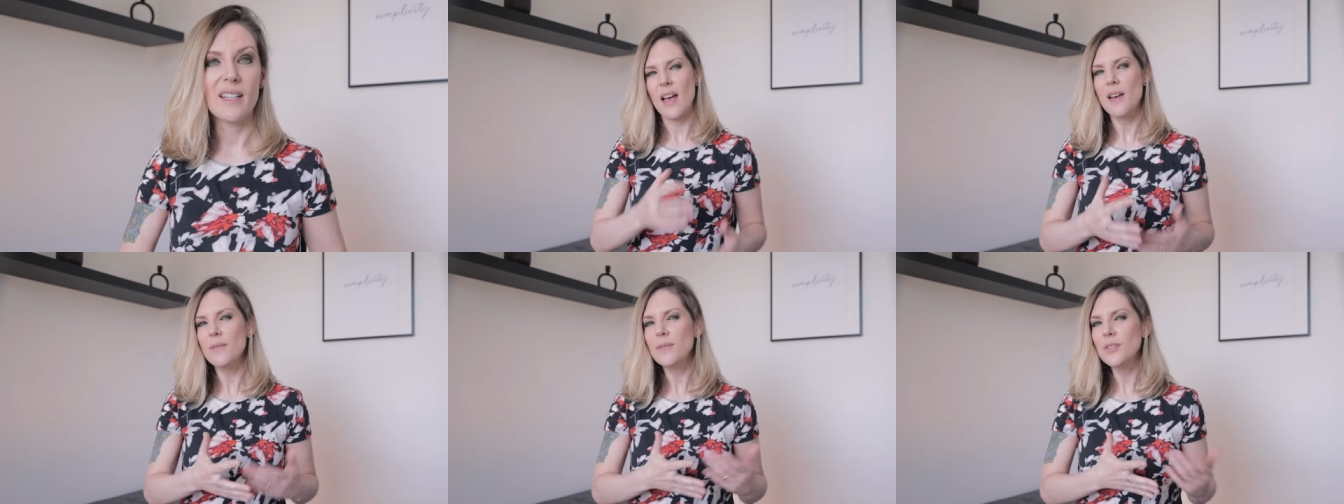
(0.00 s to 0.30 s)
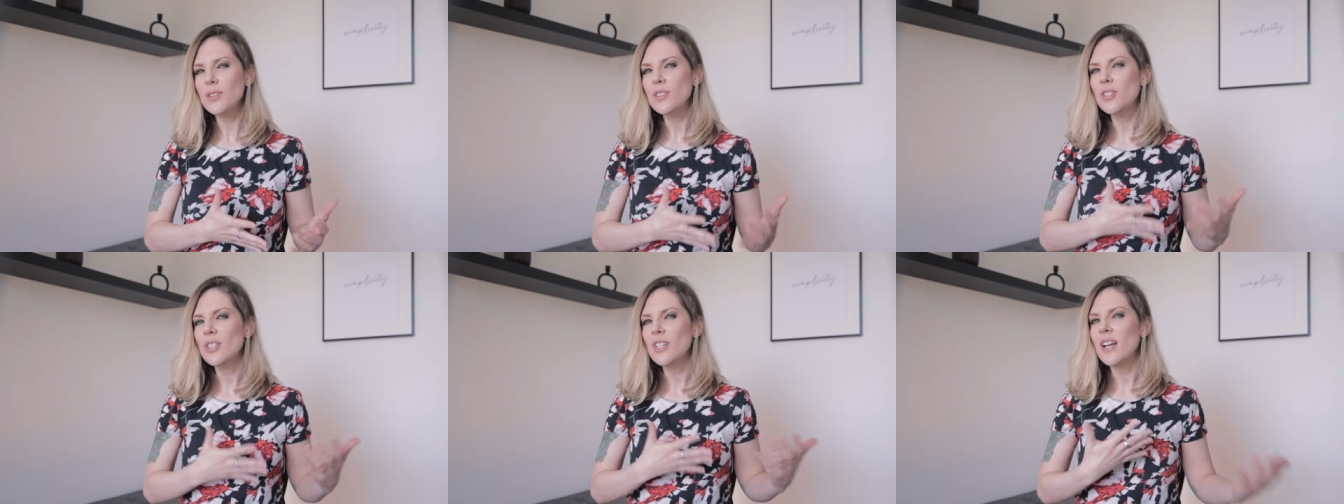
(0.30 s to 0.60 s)

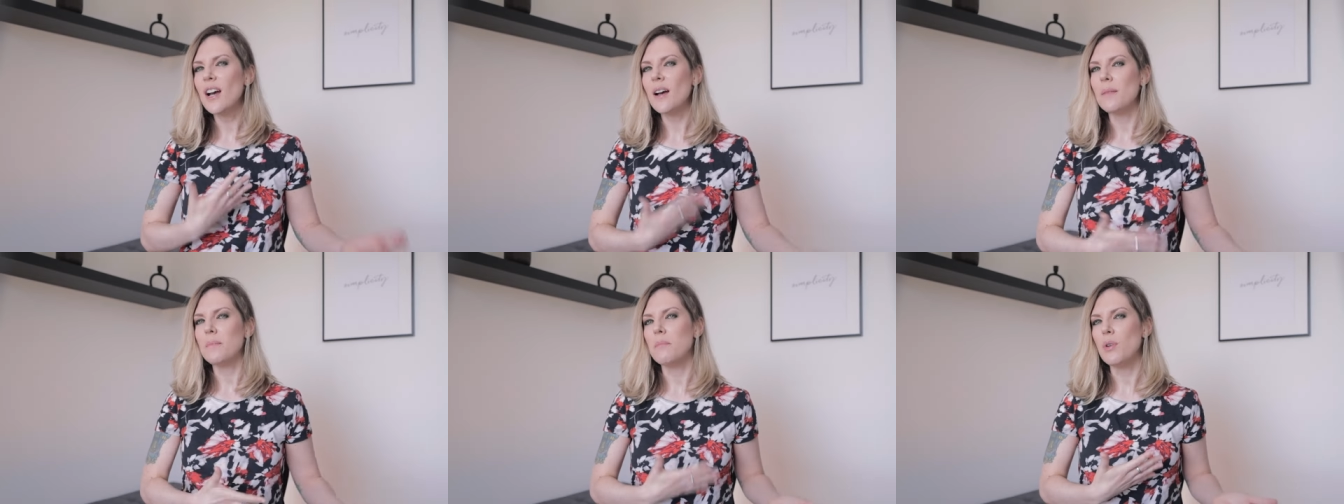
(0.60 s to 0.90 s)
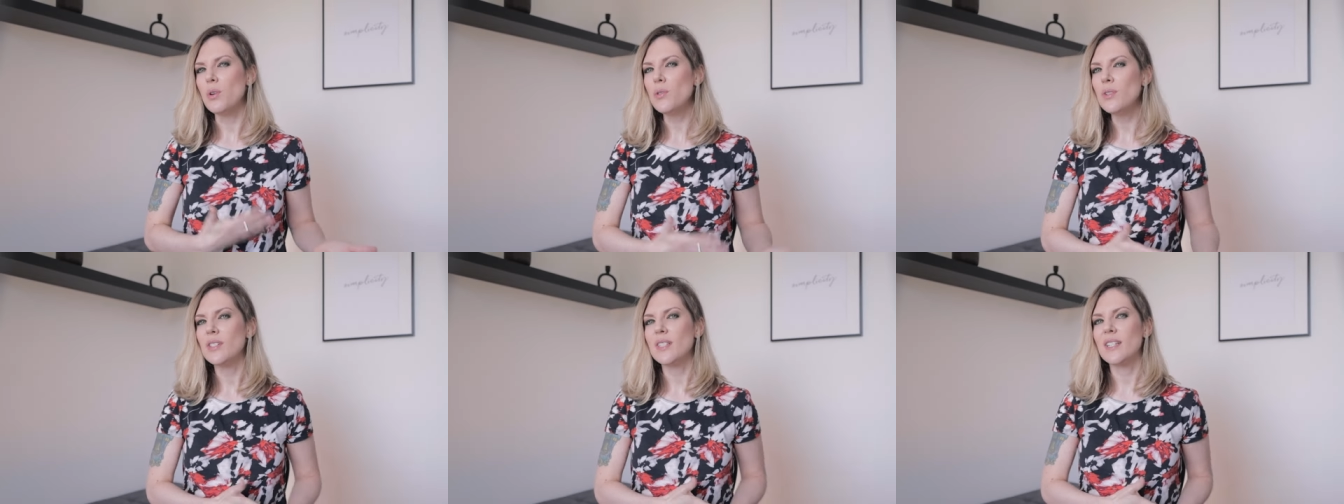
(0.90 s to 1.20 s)
After she got
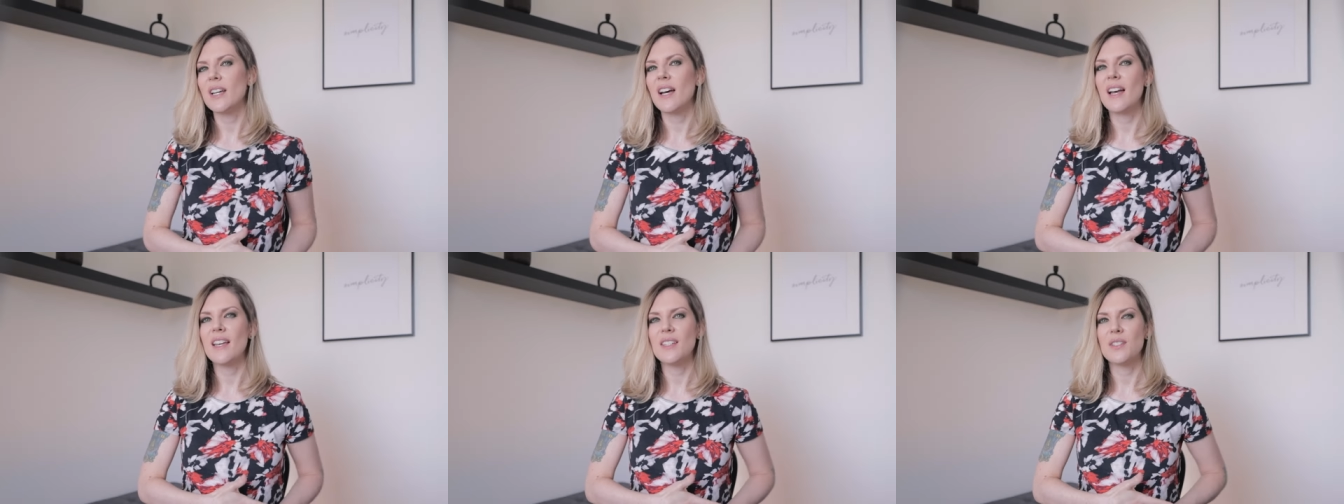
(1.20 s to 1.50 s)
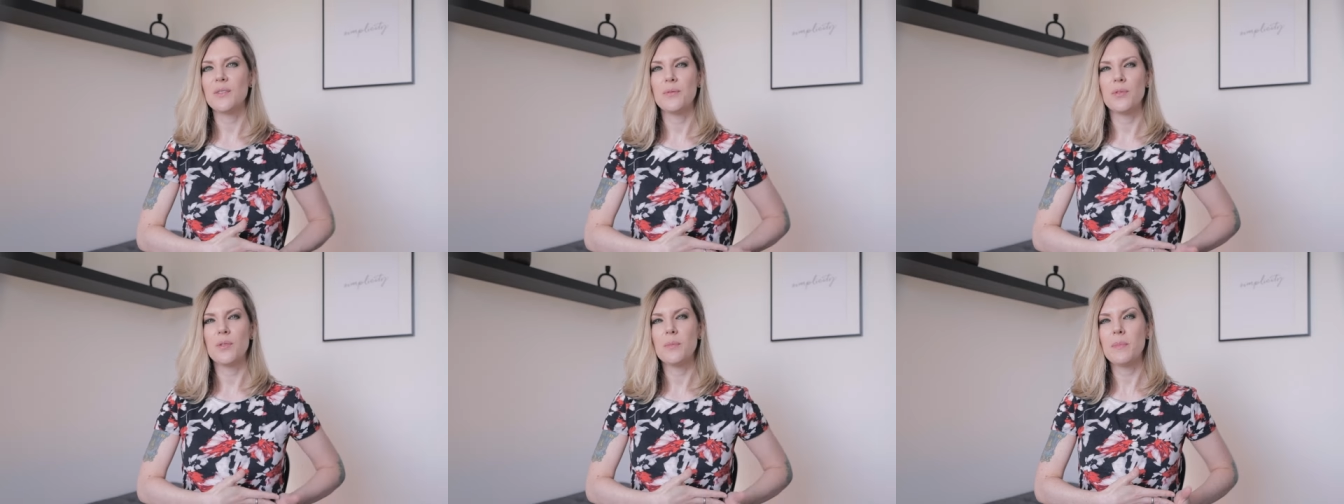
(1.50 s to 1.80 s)

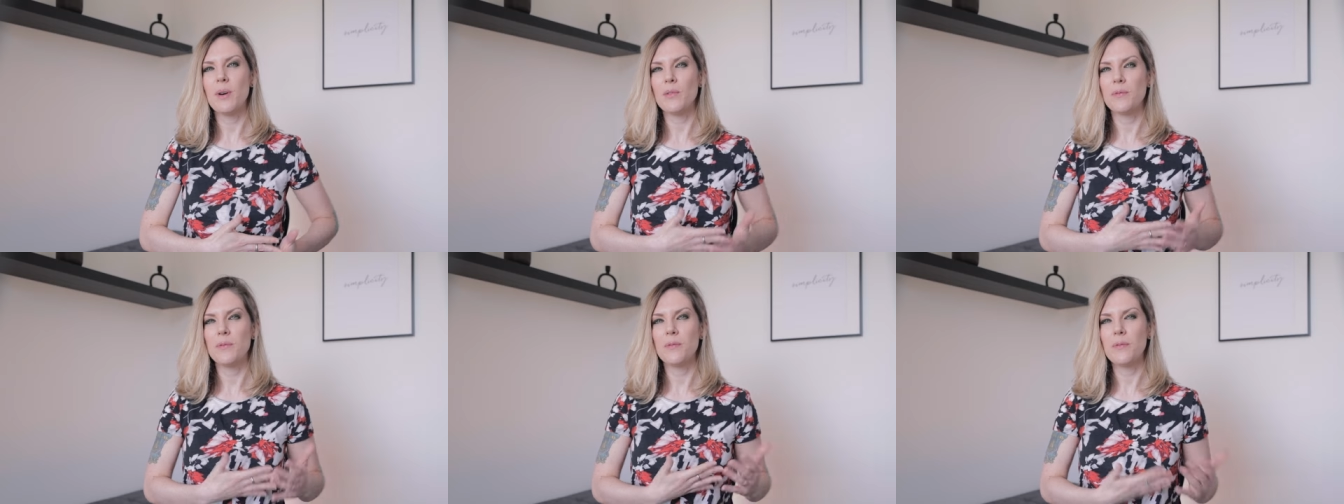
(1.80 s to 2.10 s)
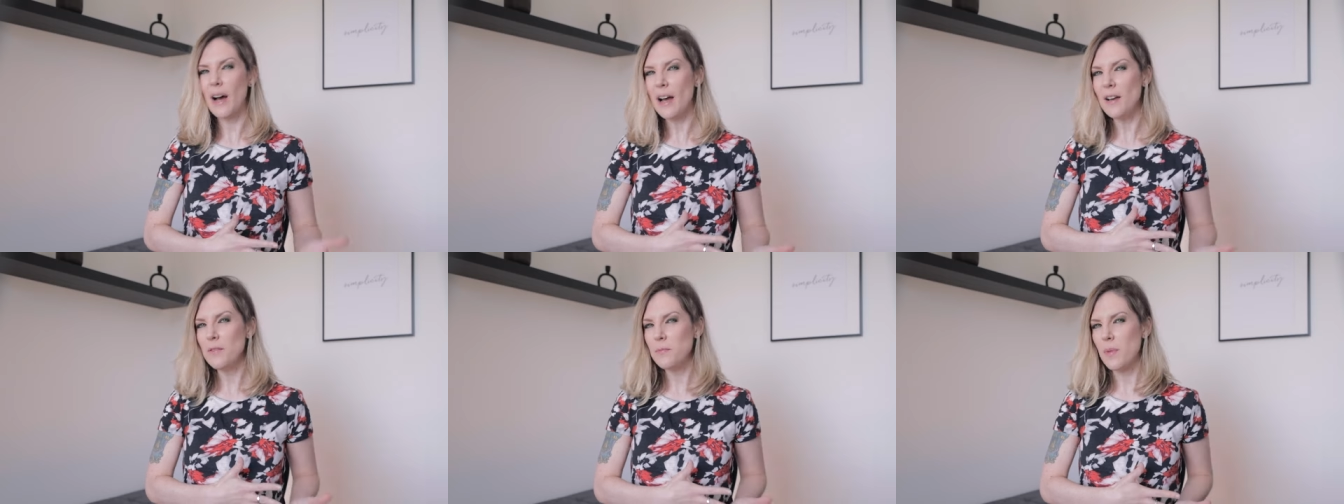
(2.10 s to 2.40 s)
monetized for about
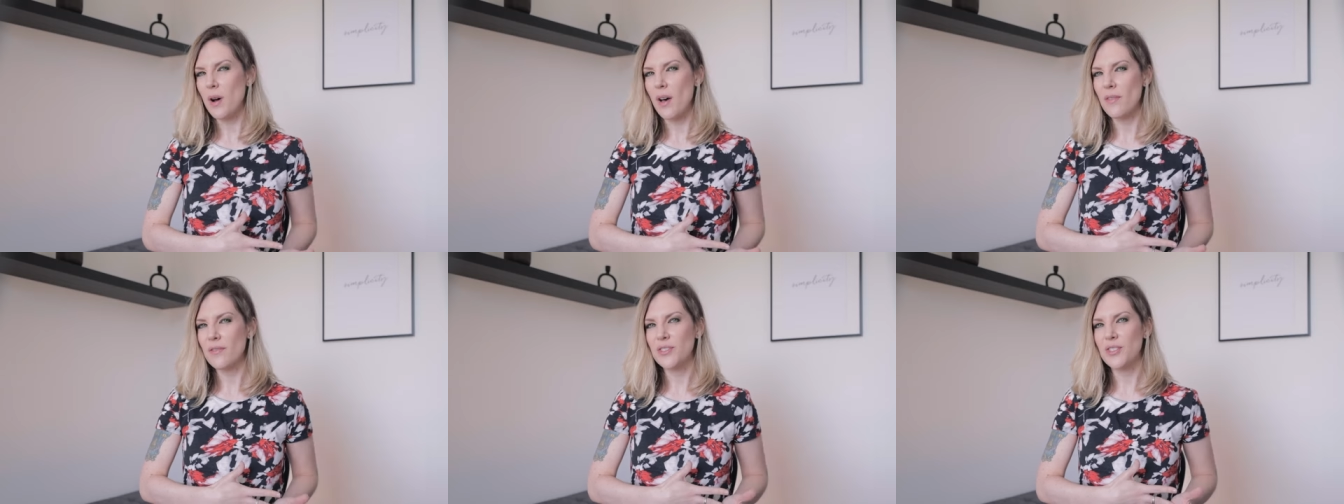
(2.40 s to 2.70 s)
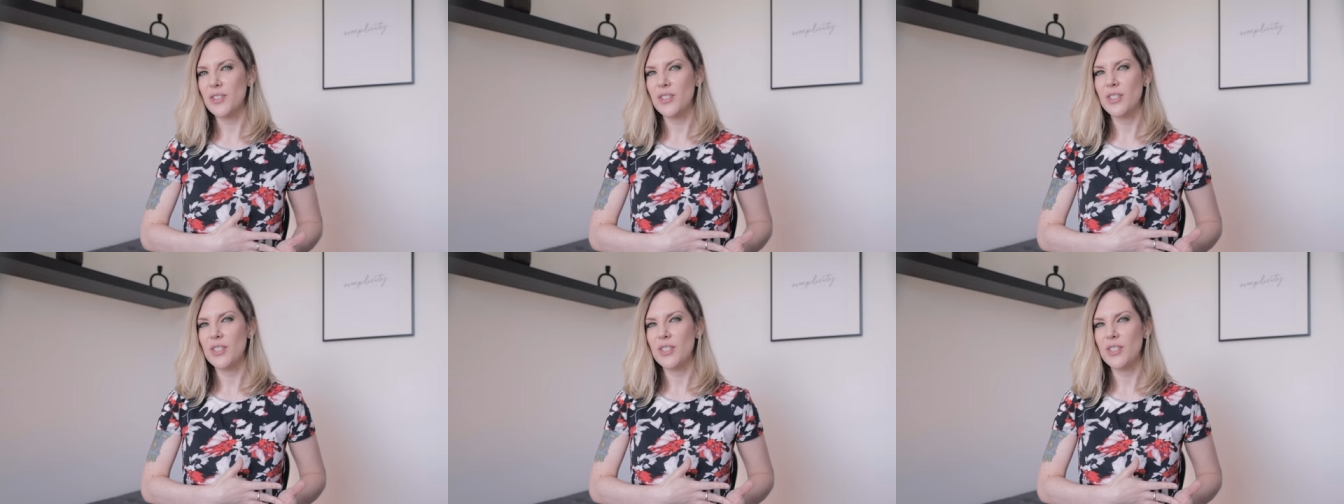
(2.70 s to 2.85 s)
5 months,